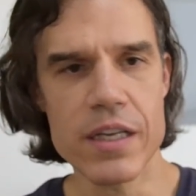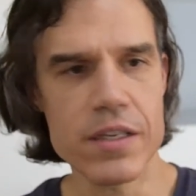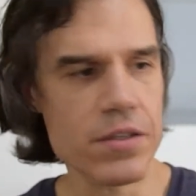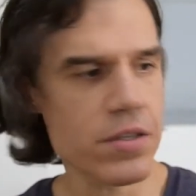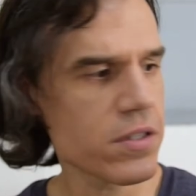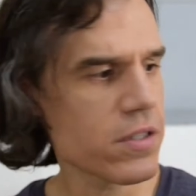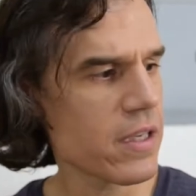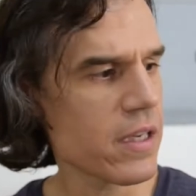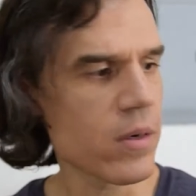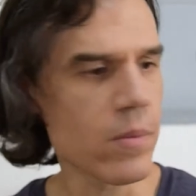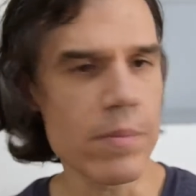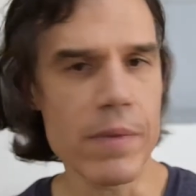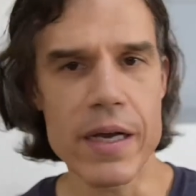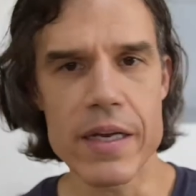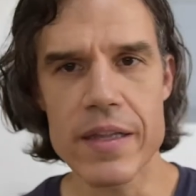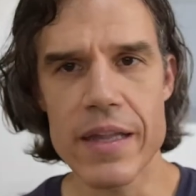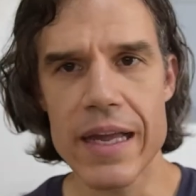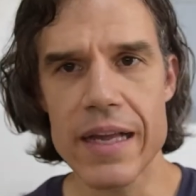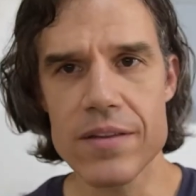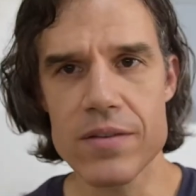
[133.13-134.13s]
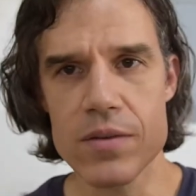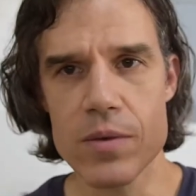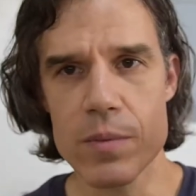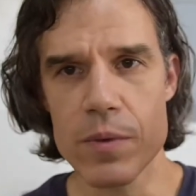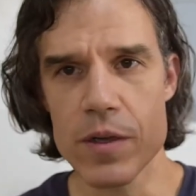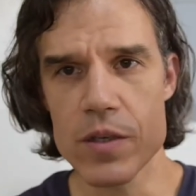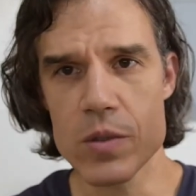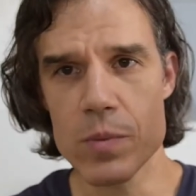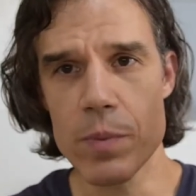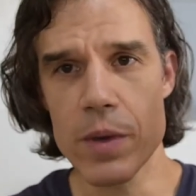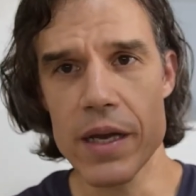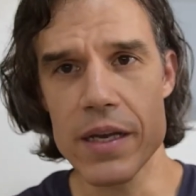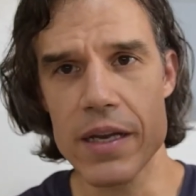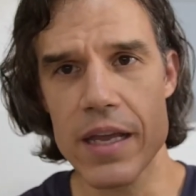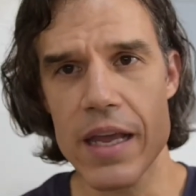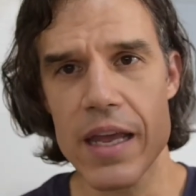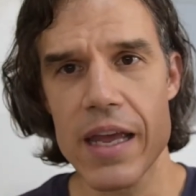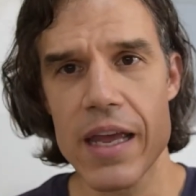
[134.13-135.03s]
edges, and I don't mind that so much, but